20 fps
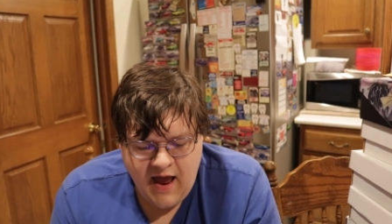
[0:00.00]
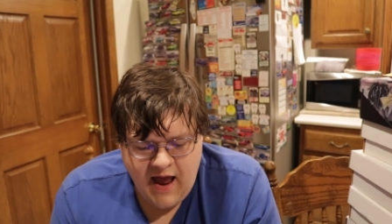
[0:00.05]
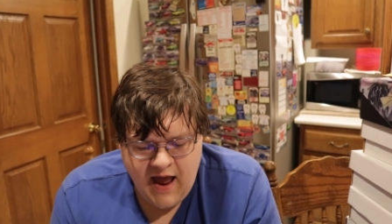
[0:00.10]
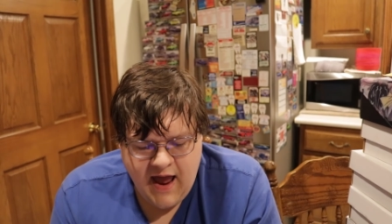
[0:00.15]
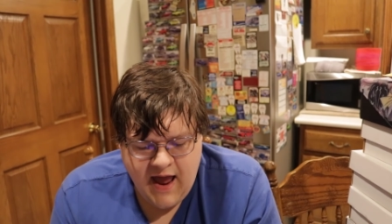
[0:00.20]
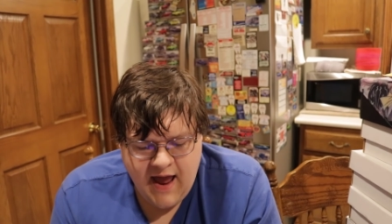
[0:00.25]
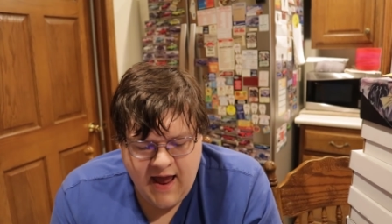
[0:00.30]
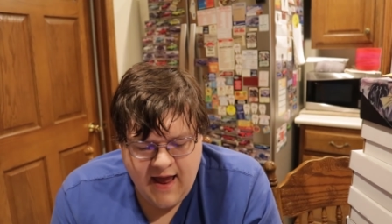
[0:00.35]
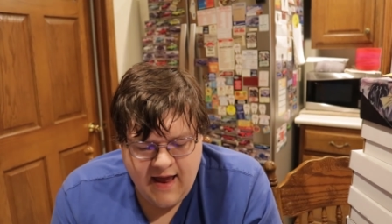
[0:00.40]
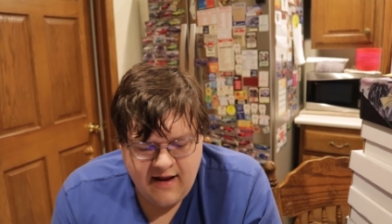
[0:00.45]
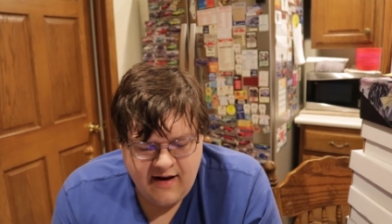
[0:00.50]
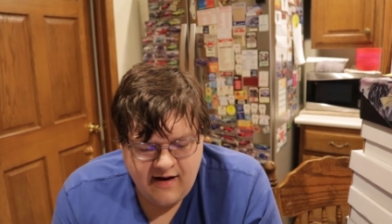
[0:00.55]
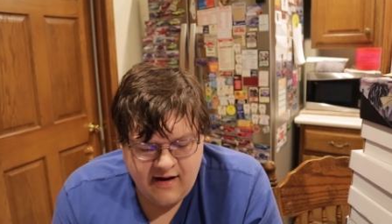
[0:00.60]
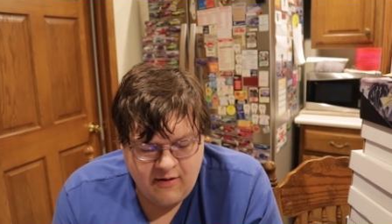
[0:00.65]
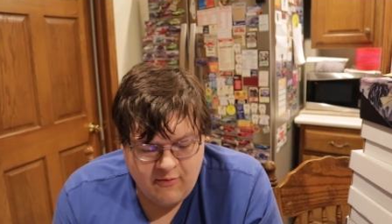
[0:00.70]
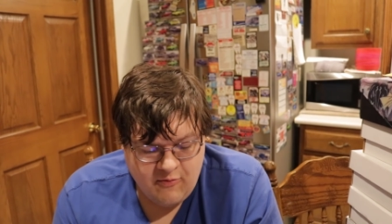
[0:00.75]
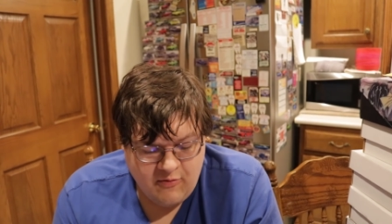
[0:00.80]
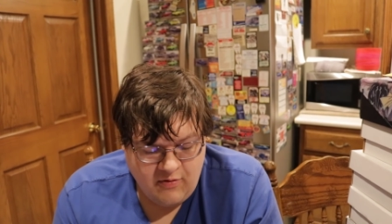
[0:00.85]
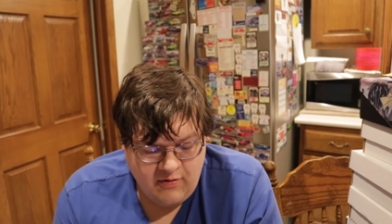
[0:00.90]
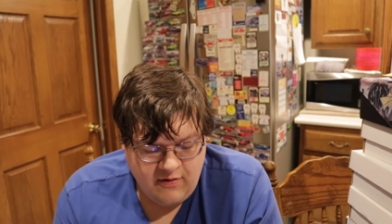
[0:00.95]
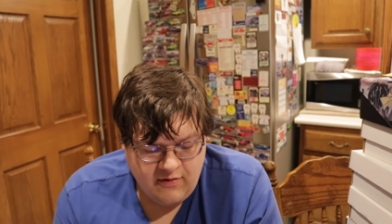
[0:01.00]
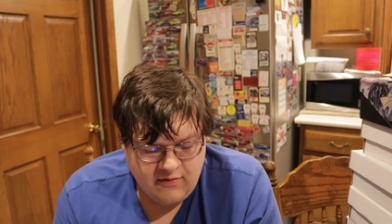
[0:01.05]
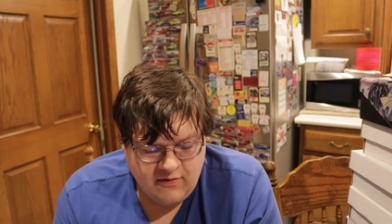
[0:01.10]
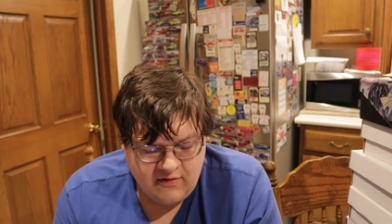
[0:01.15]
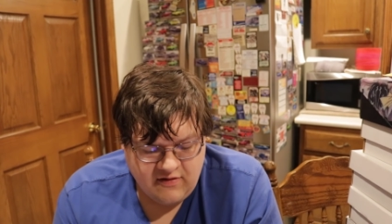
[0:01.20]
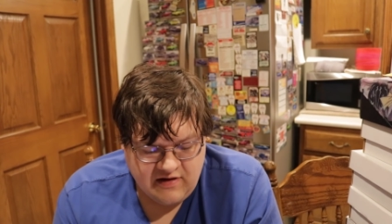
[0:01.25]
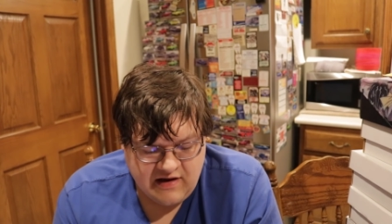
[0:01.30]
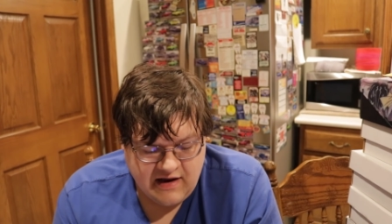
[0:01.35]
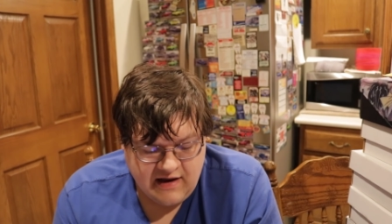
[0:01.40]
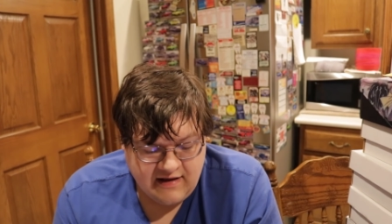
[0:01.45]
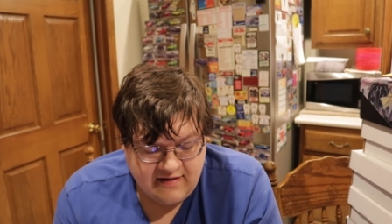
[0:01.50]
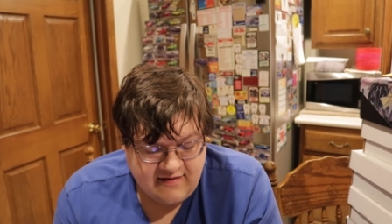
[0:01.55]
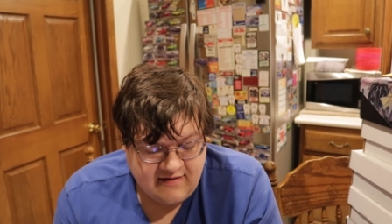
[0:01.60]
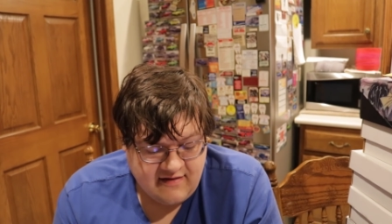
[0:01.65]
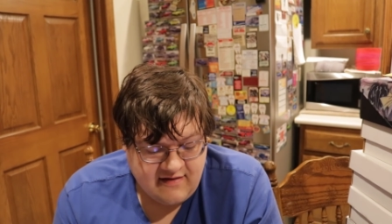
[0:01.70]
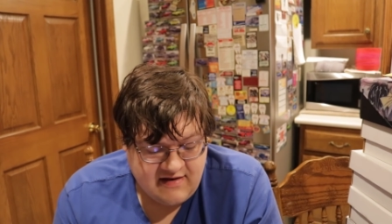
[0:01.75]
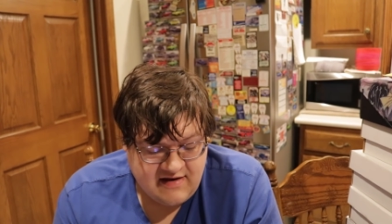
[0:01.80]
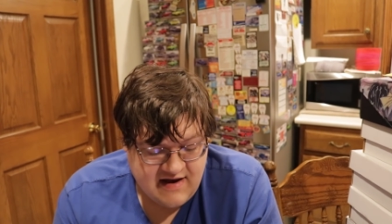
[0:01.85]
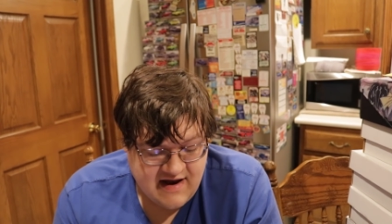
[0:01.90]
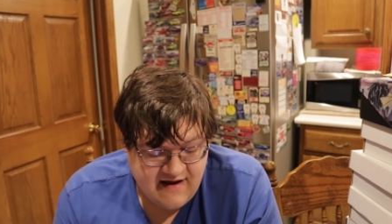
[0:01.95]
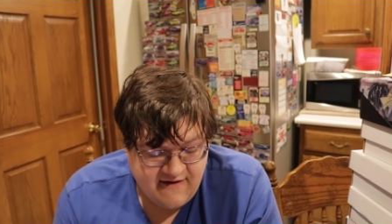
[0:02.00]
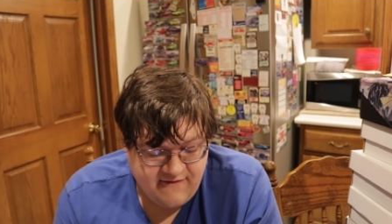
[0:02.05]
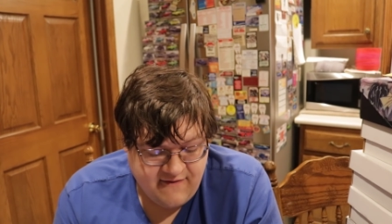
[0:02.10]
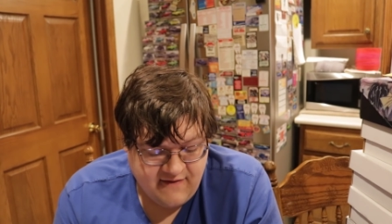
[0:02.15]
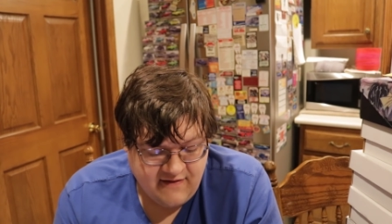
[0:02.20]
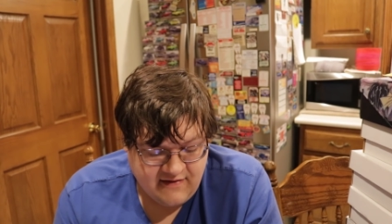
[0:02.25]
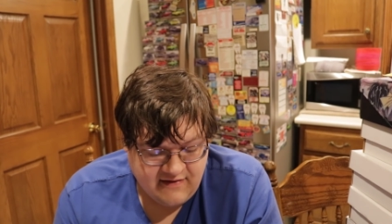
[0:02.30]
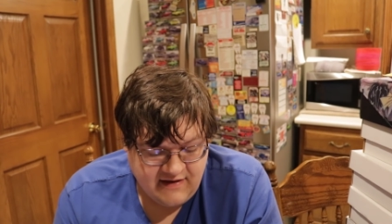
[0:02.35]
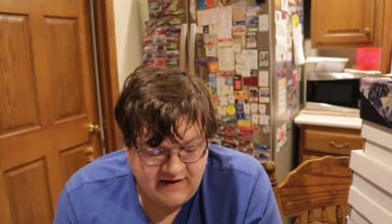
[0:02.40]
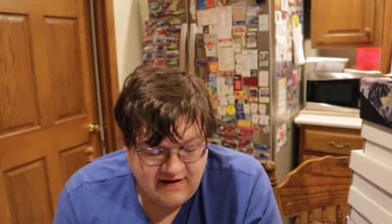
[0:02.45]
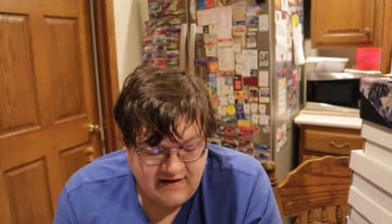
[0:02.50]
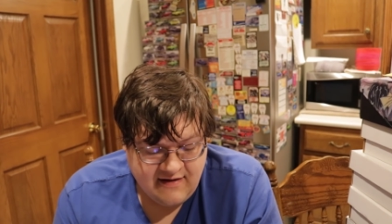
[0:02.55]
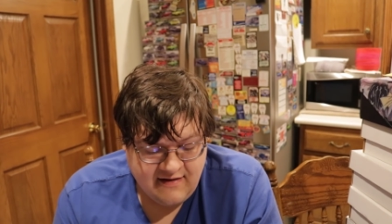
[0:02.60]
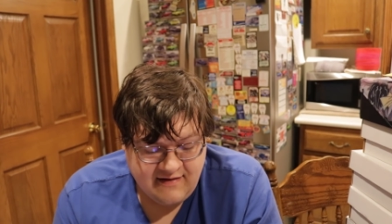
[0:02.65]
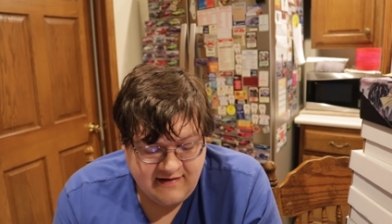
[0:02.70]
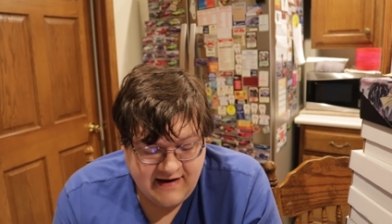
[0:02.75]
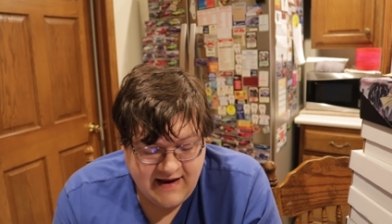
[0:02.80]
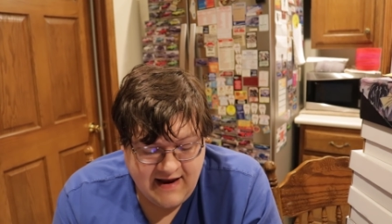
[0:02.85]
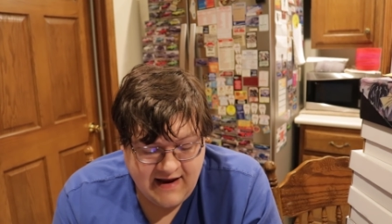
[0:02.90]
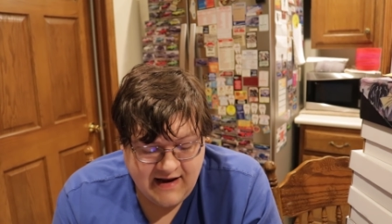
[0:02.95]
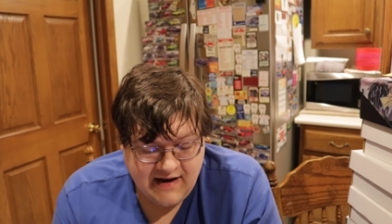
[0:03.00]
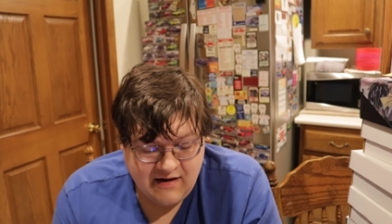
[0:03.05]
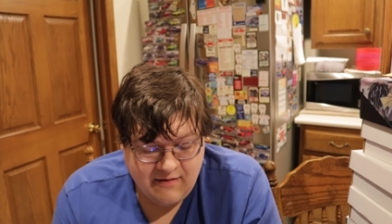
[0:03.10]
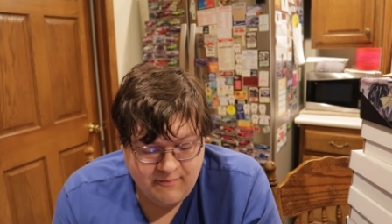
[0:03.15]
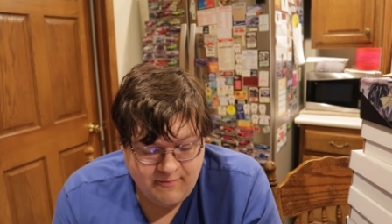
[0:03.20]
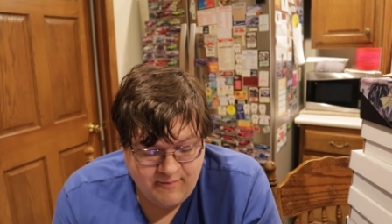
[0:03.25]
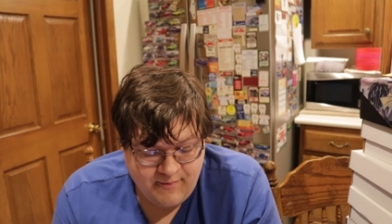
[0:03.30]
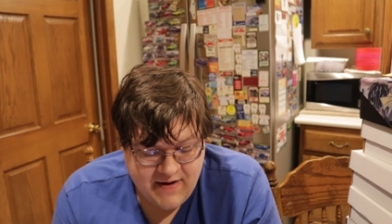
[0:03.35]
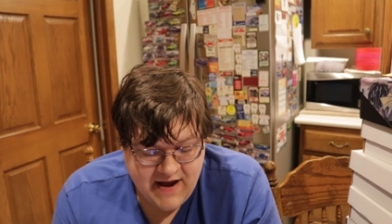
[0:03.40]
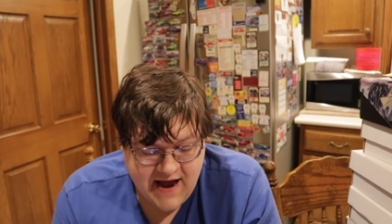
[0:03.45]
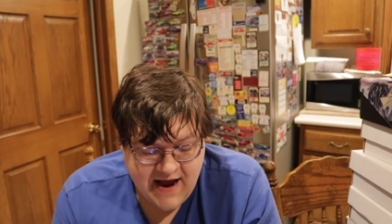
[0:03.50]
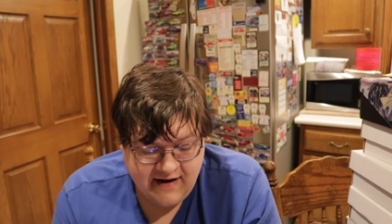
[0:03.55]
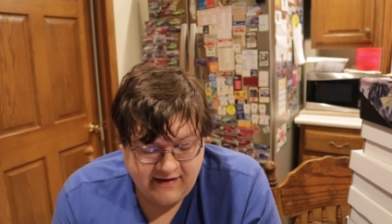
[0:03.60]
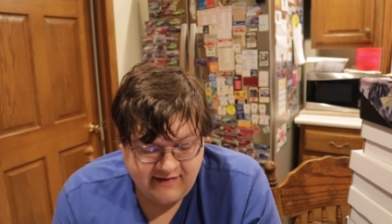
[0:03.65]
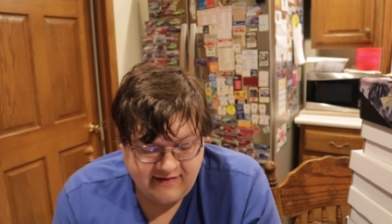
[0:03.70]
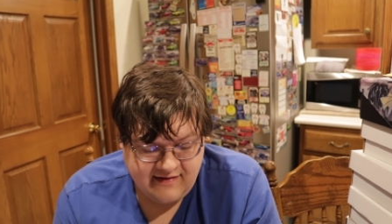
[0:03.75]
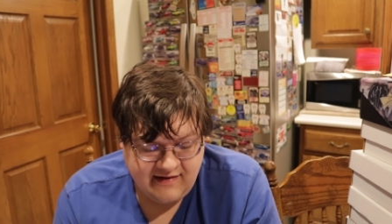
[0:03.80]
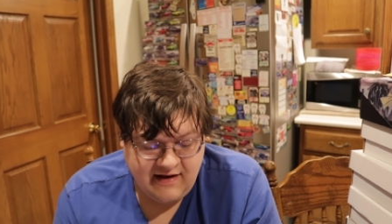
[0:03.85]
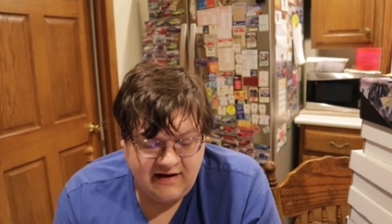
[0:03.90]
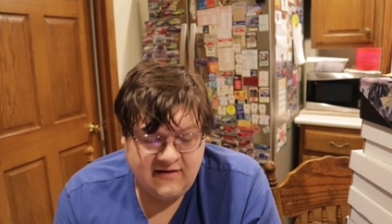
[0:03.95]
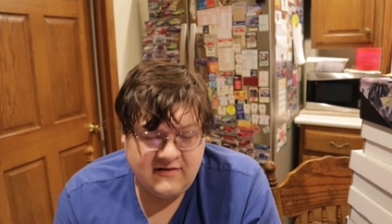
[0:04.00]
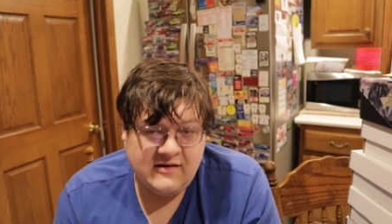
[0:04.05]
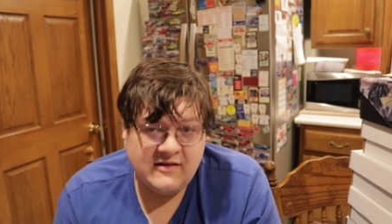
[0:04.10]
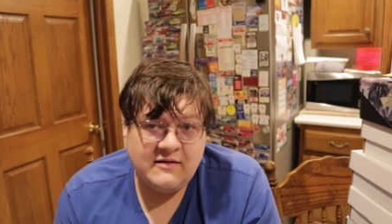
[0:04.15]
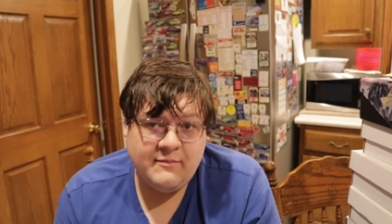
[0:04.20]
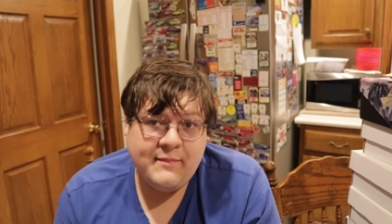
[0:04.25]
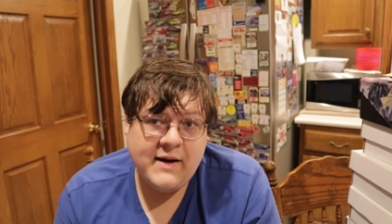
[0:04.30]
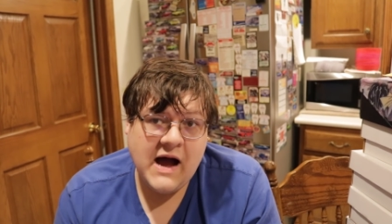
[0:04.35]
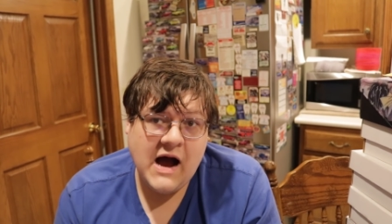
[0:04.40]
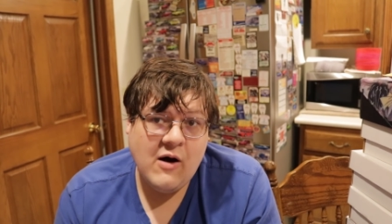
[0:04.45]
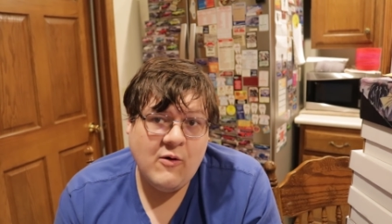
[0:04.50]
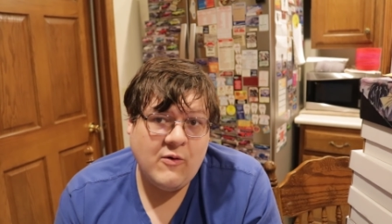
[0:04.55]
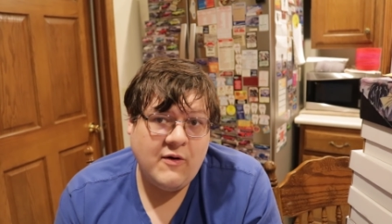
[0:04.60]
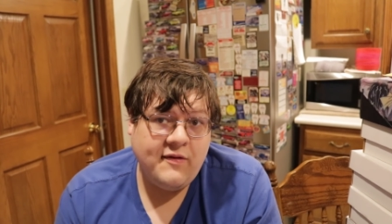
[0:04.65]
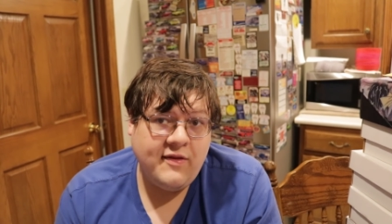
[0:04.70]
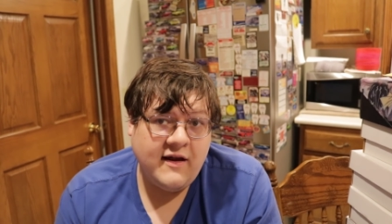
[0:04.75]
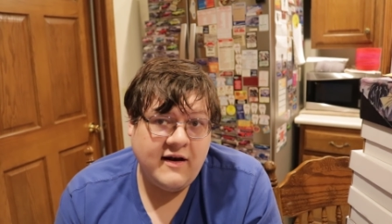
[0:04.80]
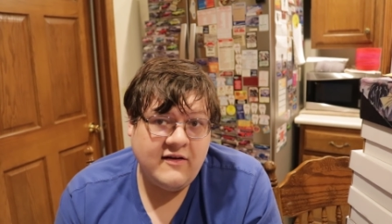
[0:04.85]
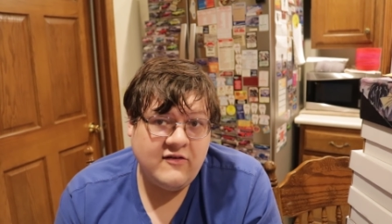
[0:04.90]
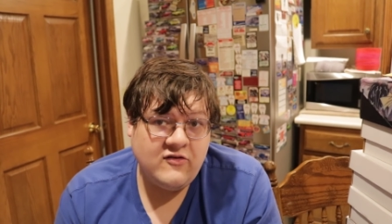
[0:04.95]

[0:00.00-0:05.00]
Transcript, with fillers: And it really looks like it's definitely taken a back seat to the power that